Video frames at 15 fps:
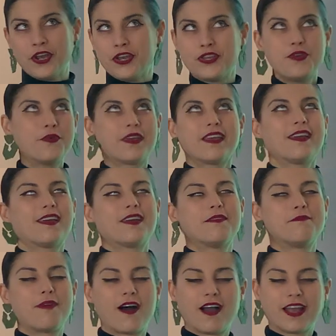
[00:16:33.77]
you can
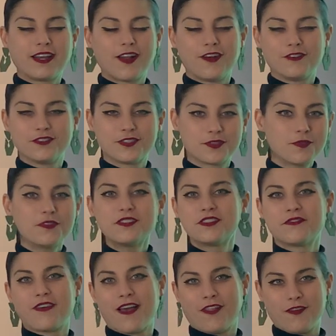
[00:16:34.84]
combine all sorts
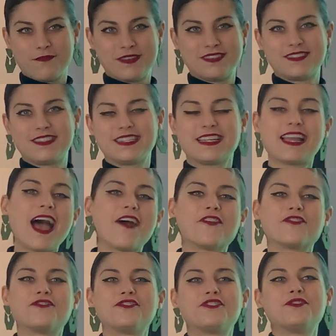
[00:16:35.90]
of elements
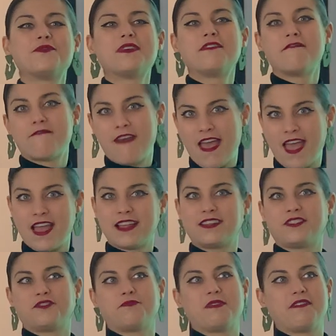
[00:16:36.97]
together to invent,
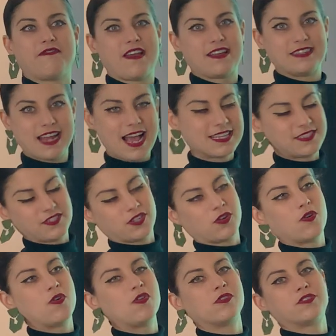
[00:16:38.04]
to be
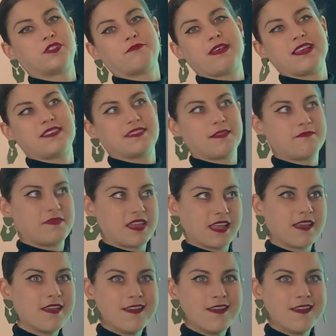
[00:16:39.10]
fantastical, to make something,